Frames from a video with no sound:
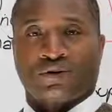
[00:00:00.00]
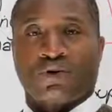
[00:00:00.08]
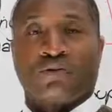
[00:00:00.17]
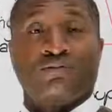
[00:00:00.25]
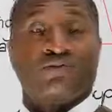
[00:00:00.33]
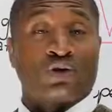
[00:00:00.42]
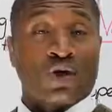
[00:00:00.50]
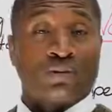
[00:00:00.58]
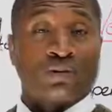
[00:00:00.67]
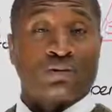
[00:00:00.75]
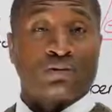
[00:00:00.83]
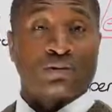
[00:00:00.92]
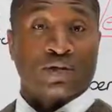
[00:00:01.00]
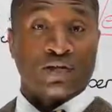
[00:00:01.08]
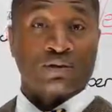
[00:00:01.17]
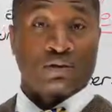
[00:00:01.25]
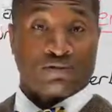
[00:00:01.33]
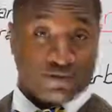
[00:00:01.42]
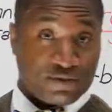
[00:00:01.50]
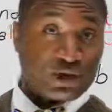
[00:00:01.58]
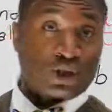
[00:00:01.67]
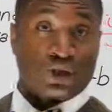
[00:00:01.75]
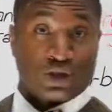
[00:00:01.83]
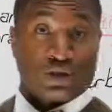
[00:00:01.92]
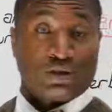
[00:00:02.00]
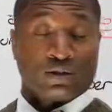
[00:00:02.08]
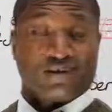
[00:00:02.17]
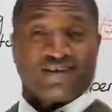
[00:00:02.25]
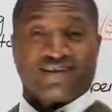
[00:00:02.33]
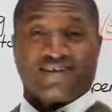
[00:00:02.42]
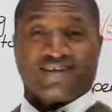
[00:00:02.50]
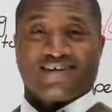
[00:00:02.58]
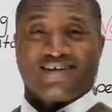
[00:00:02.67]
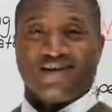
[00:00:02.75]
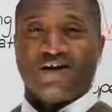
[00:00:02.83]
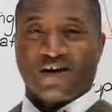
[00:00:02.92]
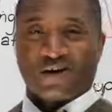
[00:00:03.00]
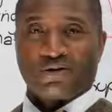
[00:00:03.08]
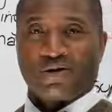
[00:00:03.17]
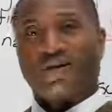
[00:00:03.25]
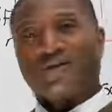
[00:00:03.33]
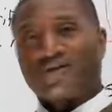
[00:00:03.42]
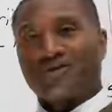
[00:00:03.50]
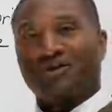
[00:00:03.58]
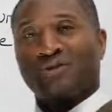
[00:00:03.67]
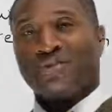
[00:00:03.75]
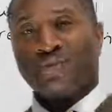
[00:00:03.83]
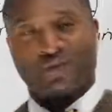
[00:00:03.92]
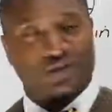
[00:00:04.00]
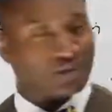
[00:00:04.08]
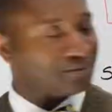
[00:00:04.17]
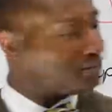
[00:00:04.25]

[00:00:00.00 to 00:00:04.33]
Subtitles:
Oh, phenomenal? That's a word for very good. Are you ready? Let's go to the board.